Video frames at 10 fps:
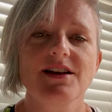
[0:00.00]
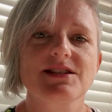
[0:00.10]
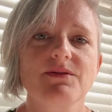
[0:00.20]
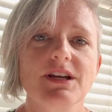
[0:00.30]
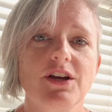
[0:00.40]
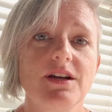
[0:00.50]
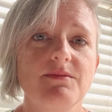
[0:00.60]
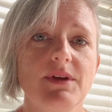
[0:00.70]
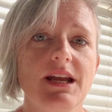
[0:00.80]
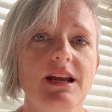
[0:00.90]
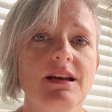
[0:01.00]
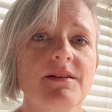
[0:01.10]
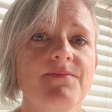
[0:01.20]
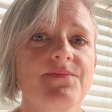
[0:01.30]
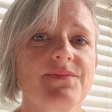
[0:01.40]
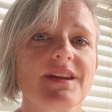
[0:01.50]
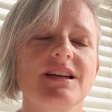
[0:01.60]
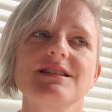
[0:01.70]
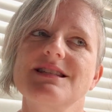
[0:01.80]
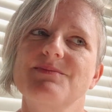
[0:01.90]
So it could mean
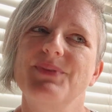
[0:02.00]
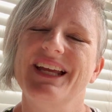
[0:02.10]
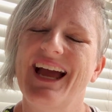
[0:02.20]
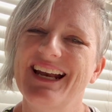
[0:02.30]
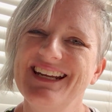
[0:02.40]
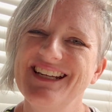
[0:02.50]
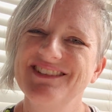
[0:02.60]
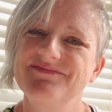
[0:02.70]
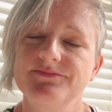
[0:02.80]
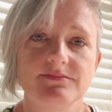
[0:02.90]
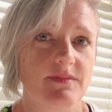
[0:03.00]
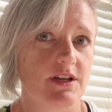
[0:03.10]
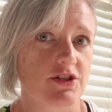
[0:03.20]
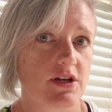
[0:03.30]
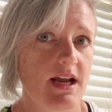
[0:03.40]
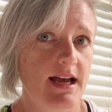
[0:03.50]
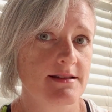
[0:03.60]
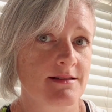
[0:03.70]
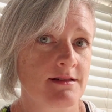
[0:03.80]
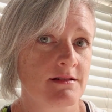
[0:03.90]
spaghetti, there's your
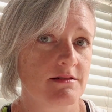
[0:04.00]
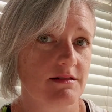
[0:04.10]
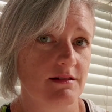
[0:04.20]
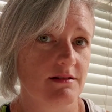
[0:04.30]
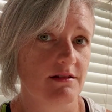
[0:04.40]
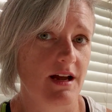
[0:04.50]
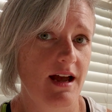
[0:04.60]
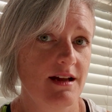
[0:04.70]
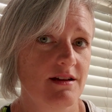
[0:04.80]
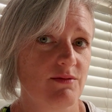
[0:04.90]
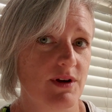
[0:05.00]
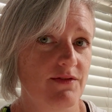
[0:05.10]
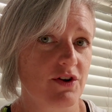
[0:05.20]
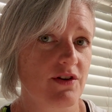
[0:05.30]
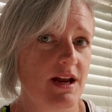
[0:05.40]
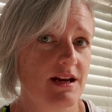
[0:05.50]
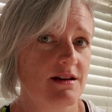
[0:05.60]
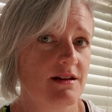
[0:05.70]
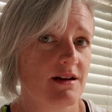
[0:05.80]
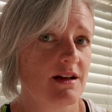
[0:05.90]
yes, okay? We've
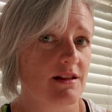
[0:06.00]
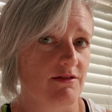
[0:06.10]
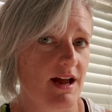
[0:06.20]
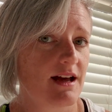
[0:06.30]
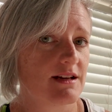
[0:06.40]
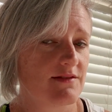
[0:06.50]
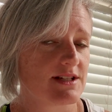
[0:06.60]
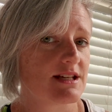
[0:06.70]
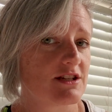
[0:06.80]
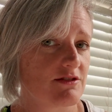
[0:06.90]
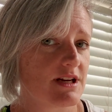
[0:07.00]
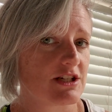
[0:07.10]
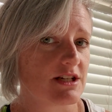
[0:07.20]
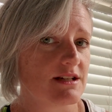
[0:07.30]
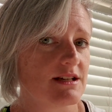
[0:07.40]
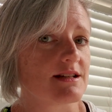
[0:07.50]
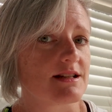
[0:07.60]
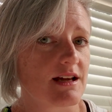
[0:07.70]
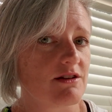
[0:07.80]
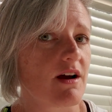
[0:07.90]
agreed. The reality of the situation is
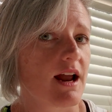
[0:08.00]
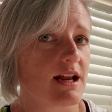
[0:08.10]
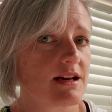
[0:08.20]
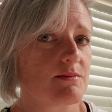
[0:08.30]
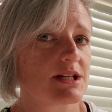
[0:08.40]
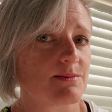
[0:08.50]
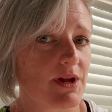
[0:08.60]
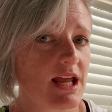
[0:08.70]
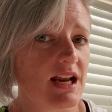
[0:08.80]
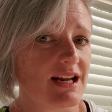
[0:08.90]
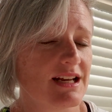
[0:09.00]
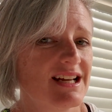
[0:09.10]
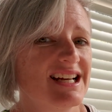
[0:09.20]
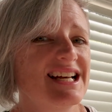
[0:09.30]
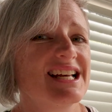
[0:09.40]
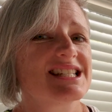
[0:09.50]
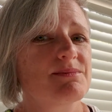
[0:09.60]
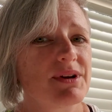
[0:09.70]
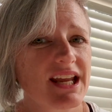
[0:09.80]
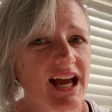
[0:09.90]
that you are handing me spaghetti.
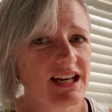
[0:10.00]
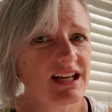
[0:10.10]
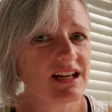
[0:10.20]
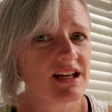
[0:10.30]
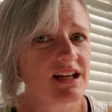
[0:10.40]
Spaghetti?